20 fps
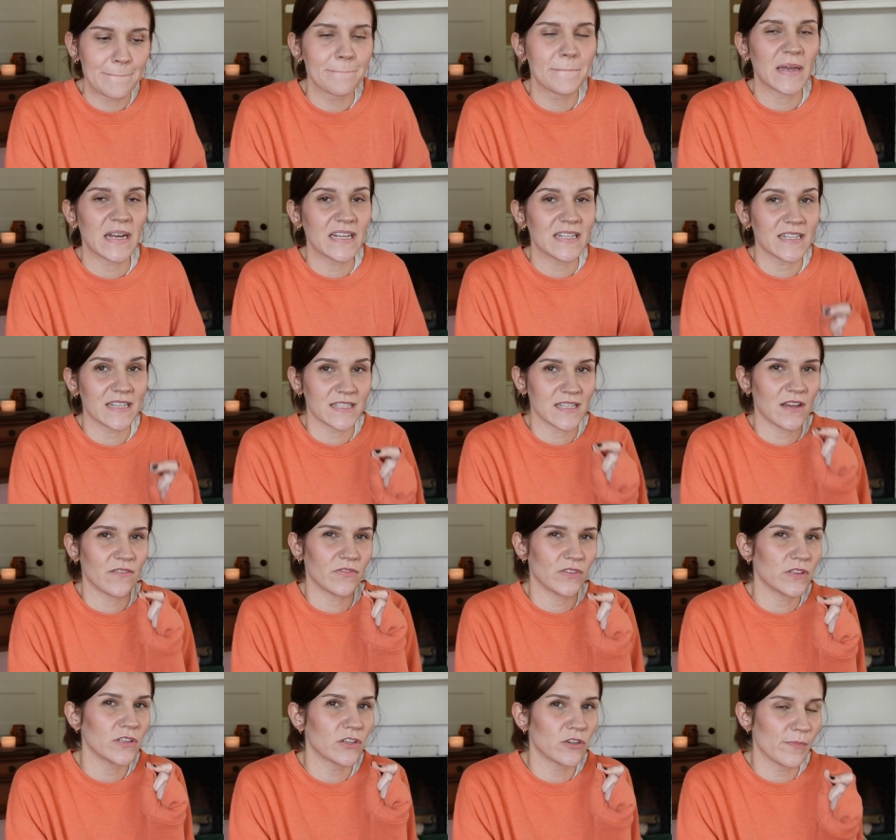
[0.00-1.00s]
but it does have
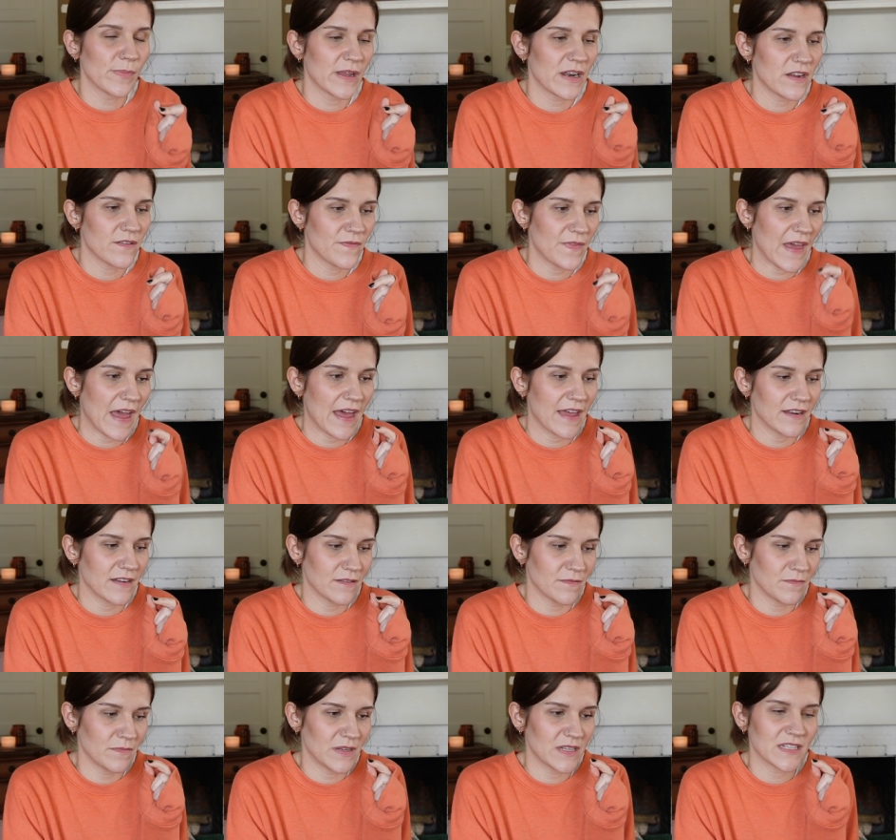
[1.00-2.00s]
a little bit of that
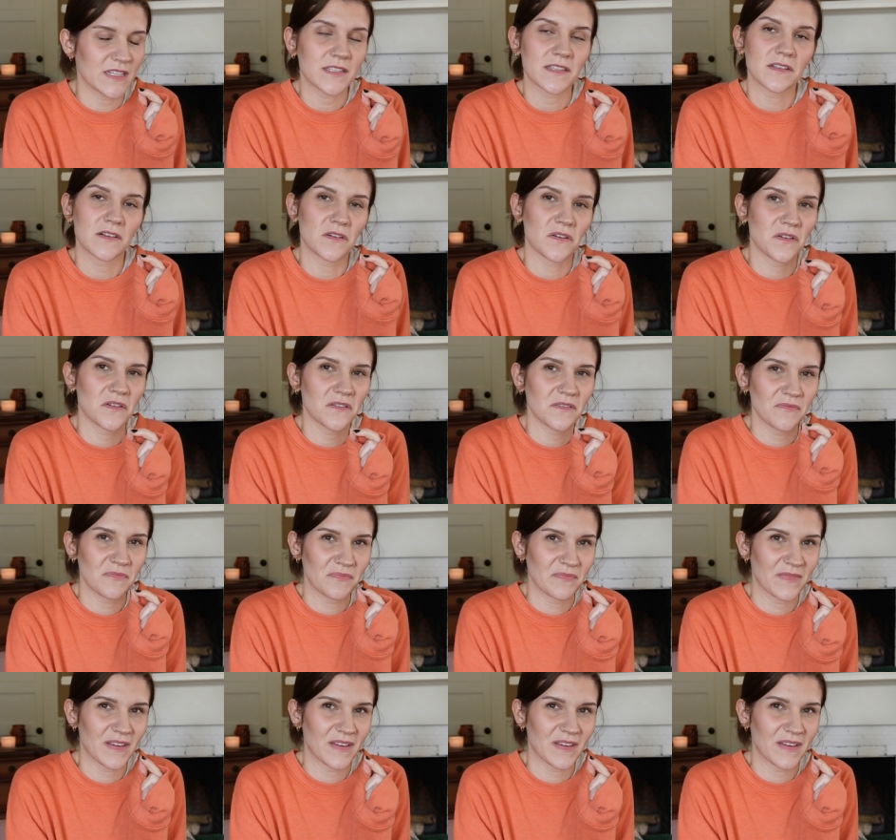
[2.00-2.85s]
medicinal